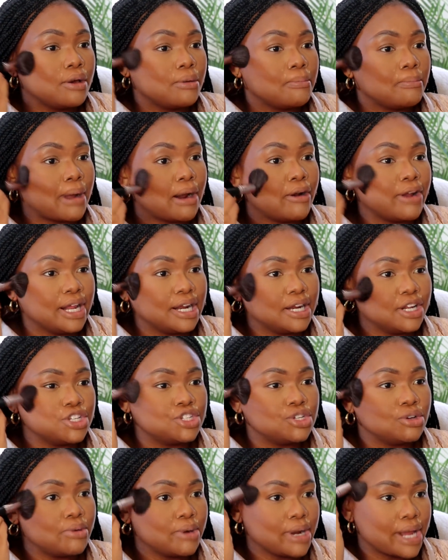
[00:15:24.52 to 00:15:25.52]
my
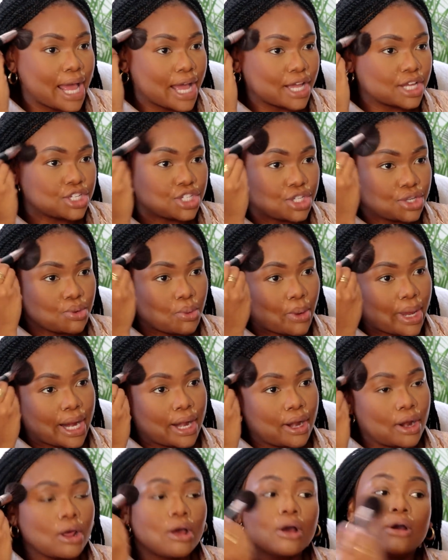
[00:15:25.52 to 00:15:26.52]
initial reaction
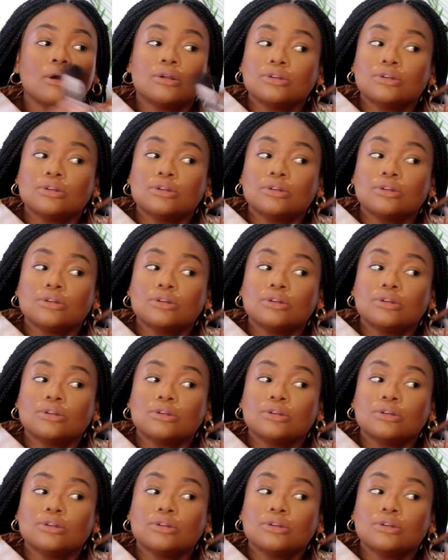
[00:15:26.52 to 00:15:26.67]
when